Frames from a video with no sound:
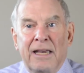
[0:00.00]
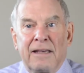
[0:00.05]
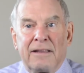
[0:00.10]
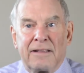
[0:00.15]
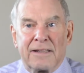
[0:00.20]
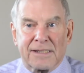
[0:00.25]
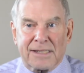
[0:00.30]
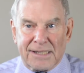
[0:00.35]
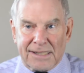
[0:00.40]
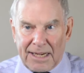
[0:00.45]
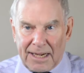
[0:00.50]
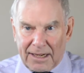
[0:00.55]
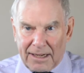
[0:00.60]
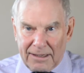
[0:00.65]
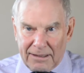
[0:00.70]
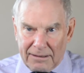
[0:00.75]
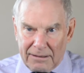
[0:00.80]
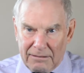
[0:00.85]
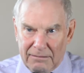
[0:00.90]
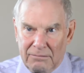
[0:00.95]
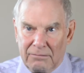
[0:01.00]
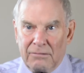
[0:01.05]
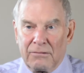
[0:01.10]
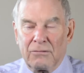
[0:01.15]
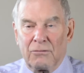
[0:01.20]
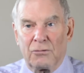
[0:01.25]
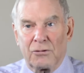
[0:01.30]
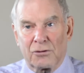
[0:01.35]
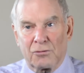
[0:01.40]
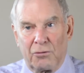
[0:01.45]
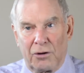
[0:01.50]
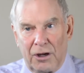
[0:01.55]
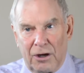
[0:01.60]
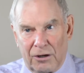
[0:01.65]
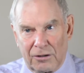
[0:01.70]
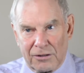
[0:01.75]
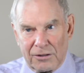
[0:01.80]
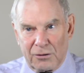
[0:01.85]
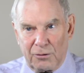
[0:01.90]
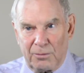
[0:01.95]
The second, which we
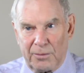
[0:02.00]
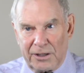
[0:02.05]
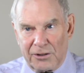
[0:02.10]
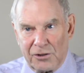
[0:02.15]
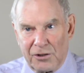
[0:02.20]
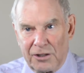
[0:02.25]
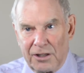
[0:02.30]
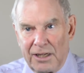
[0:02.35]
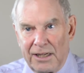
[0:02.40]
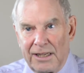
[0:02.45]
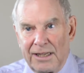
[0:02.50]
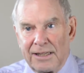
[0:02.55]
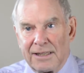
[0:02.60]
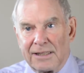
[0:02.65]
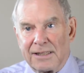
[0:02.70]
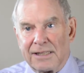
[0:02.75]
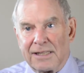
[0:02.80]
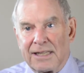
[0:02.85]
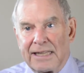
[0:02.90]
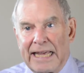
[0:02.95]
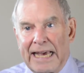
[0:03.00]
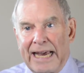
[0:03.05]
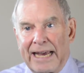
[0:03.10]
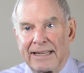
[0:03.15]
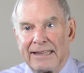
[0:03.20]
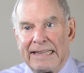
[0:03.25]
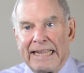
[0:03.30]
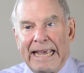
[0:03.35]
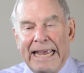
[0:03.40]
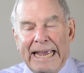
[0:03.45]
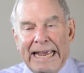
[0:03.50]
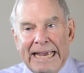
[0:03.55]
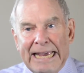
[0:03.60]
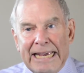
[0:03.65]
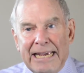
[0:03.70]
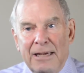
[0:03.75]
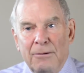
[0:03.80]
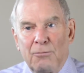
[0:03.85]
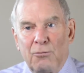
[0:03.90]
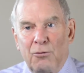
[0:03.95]
also mentioned, is that the
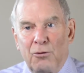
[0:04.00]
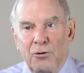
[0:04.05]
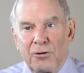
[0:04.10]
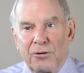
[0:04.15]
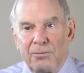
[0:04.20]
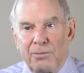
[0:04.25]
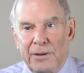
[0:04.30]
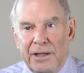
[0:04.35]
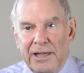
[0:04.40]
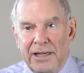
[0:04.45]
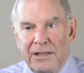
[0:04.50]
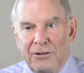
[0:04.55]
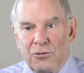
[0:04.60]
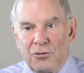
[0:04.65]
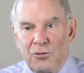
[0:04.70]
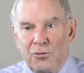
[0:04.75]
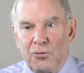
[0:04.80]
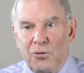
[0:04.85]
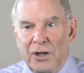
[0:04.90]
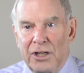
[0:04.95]
aim would be to